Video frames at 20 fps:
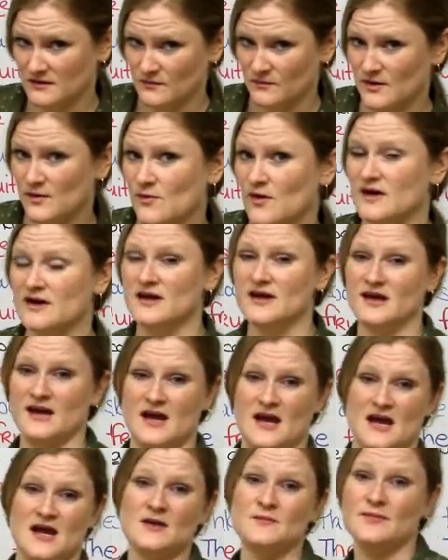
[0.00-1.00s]
We want to get a
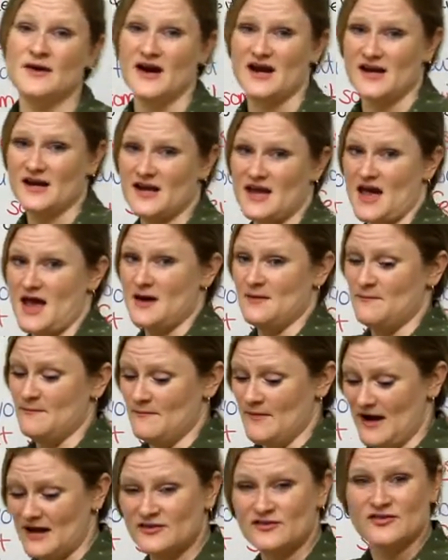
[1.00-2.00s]
handbag and
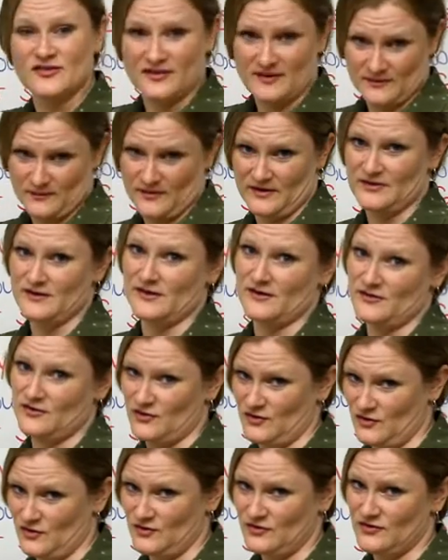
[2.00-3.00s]
match them with our
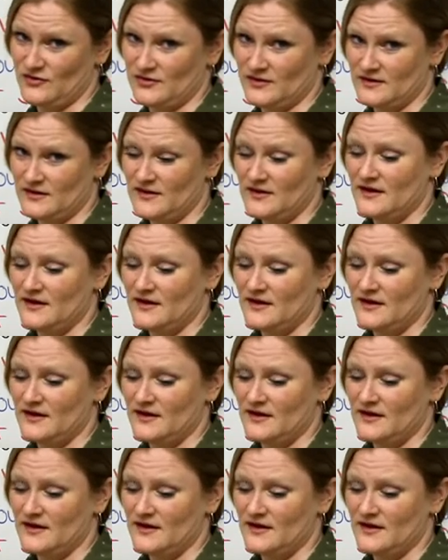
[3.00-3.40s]
shoes